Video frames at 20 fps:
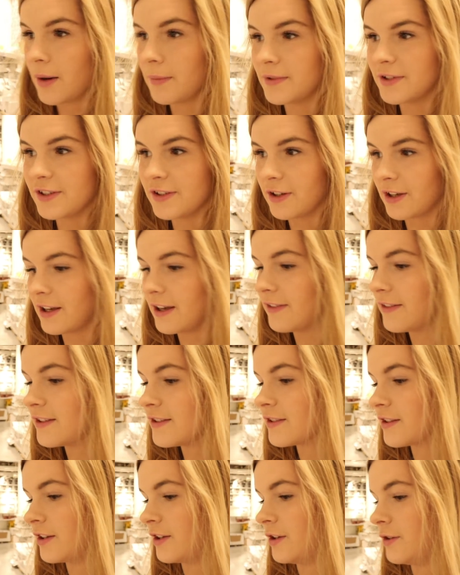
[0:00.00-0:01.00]
I'm just looking at
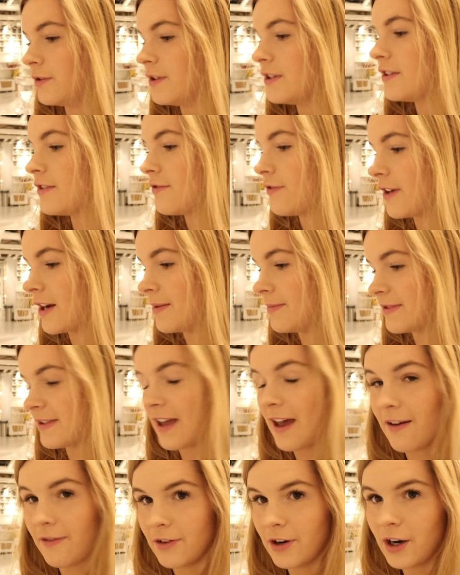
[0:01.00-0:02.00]
these cutest frames
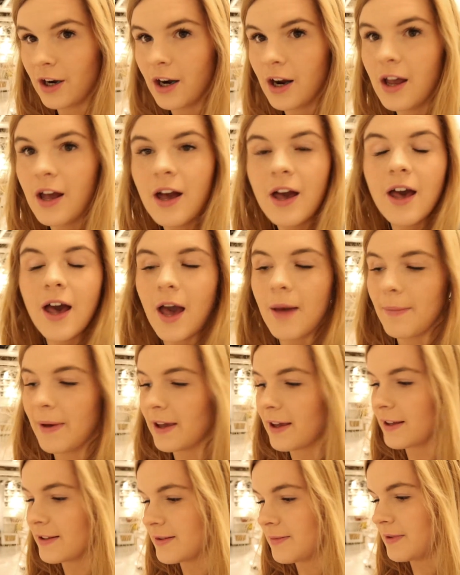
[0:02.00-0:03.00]
ever. I
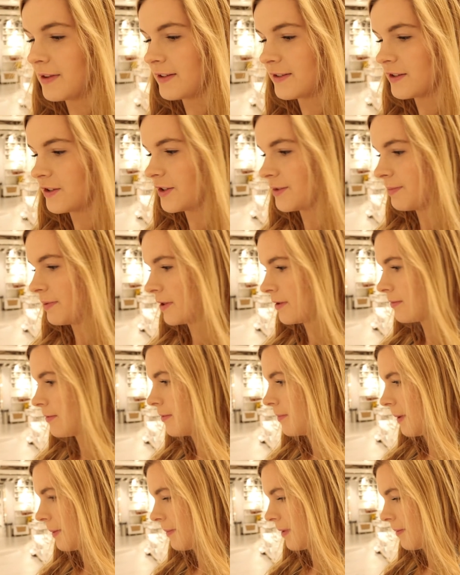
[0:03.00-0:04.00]
might get some of these and just put them
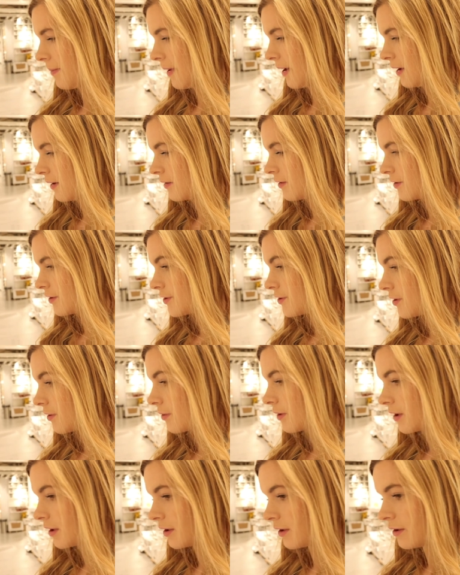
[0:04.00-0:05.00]
above my bed. They're
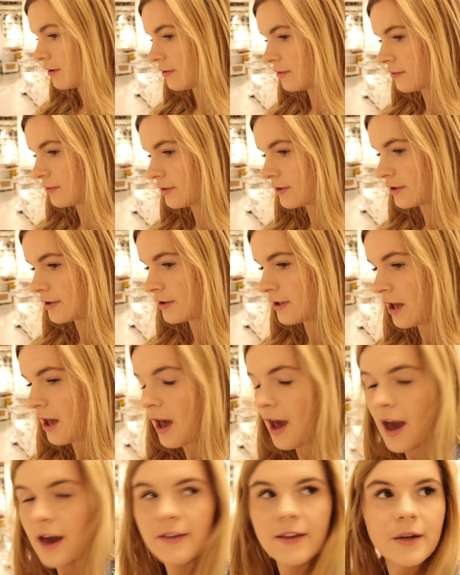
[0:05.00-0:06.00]
so
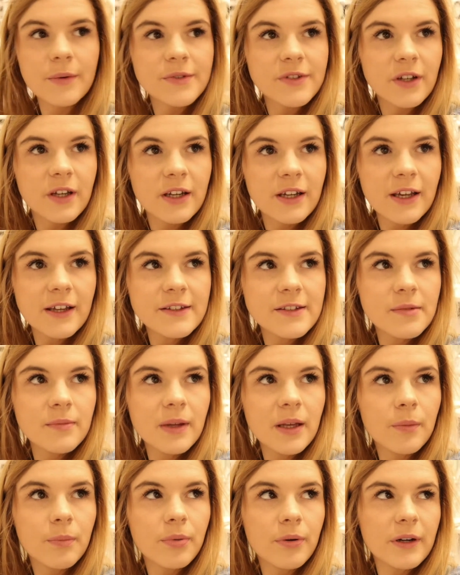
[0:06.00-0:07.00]
cute. And then I was looking to get some,
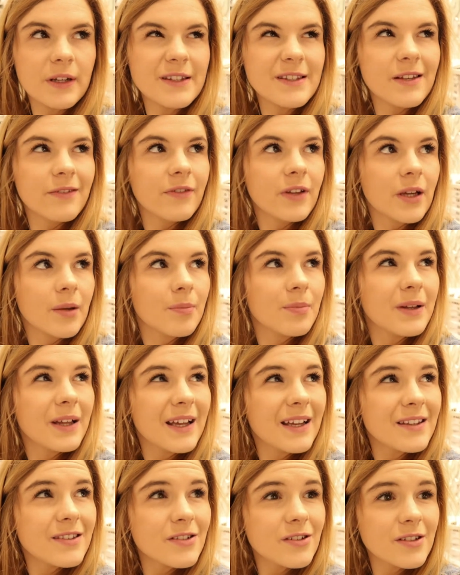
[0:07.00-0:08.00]
like, prints of, like,
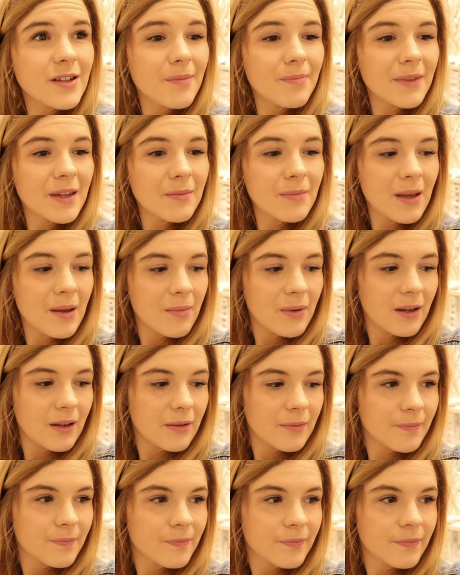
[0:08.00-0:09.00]
plants or something, maybe.